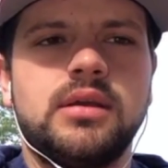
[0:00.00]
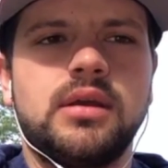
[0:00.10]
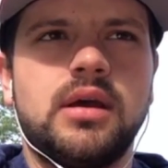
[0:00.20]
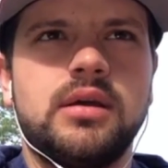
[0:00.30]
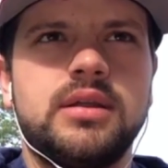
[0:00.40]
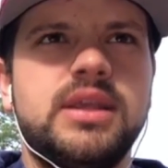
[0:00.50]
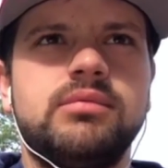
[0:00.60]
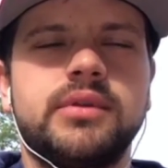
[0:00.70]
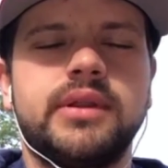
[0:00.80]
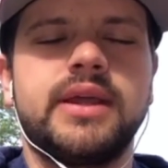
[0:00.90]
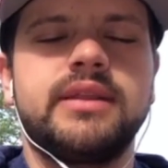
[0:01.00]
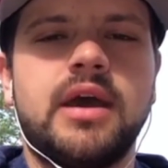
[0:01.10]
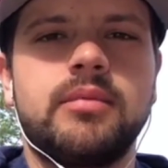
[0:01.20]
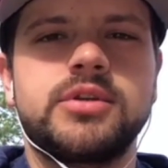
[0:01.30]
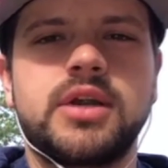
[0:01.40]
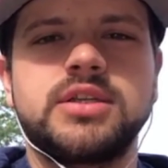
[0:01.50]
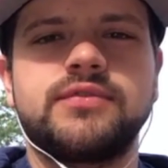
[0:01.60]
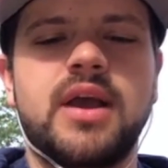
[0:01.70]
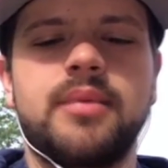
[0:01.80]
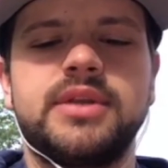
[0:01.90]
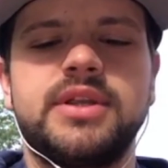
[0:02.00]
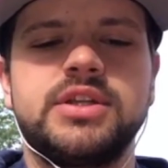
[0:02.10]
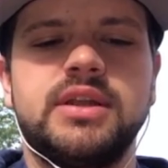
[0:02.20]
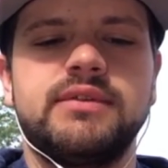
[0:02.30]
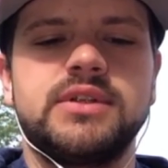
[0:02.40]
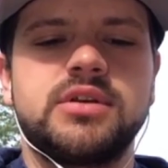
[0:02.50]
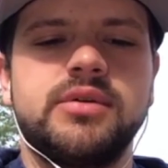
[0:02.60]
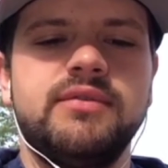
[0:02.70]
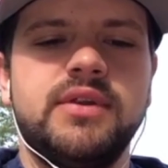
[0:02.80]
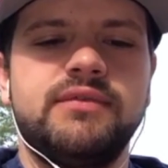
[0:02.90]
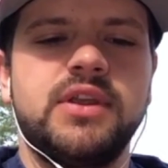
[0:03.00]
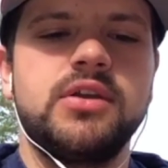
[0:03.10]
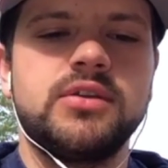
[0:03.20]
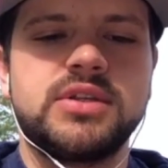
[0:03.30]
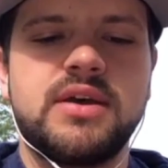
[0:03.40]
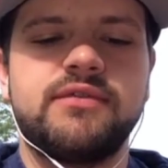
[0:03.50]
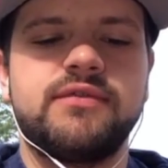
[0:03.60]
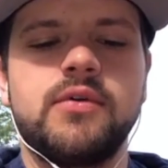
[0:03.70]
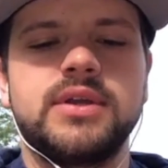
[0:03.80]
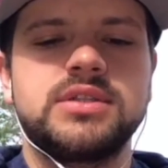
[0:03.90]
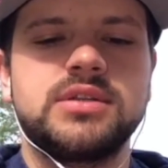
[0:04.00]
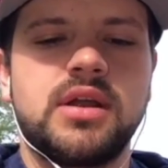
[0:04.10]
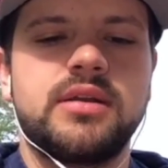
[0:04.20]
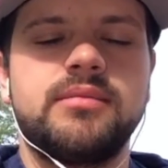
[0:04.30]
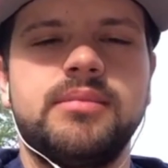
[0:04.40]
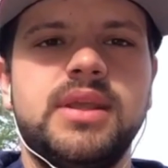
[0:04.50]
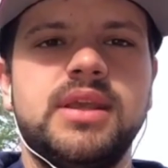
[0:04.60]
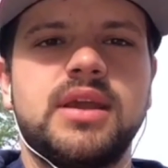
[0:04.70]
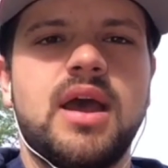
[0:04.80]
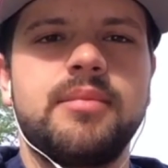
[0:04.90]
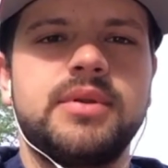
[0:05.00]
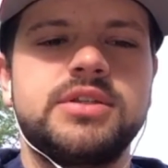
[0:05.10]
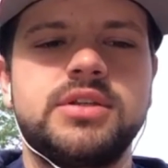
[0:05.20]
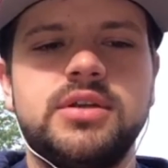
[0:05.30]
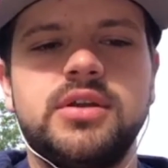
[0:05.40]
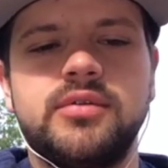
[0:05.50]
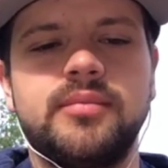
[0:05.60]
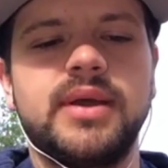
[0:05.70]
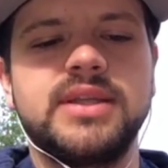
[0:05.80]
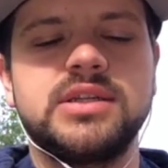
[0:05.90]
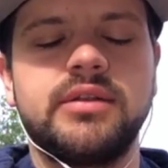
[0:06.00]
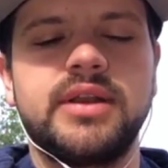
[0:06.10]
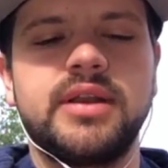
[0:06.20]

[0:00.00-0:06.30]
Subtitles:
he really liked the Albatross for competition even. So even if a yo-yo is not focused on being a competition yo-yo, it might still